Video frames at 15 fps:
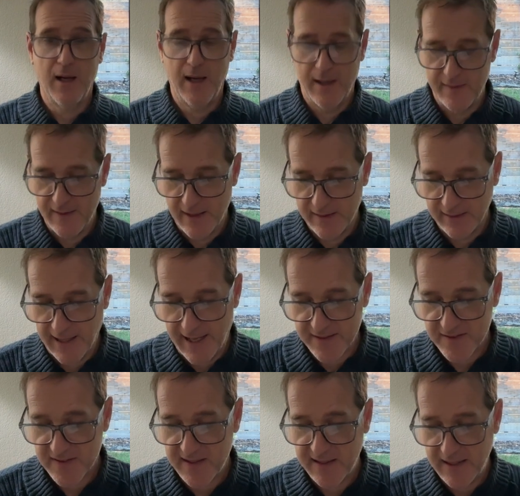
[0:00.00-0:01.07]
And then
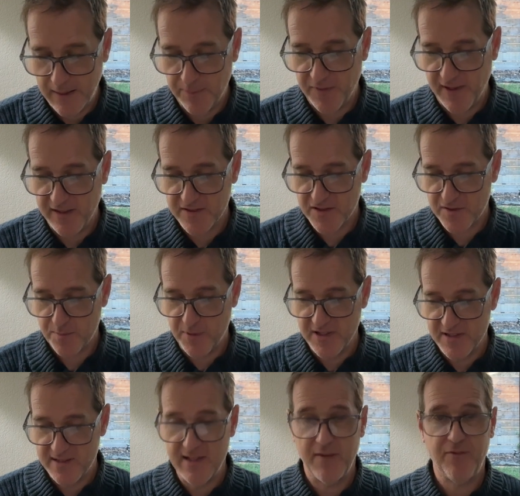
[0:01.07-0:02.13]
lastly, keep things
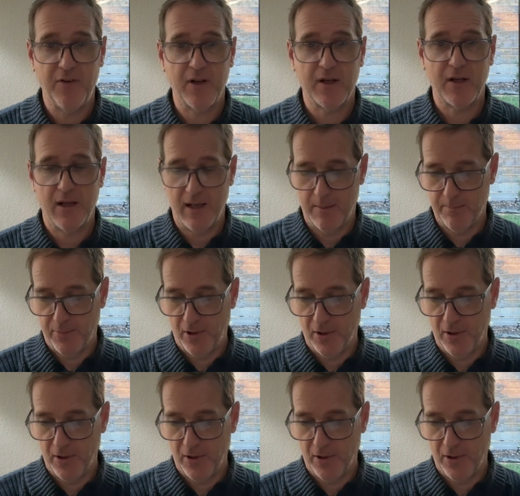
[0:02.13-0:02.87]
specific and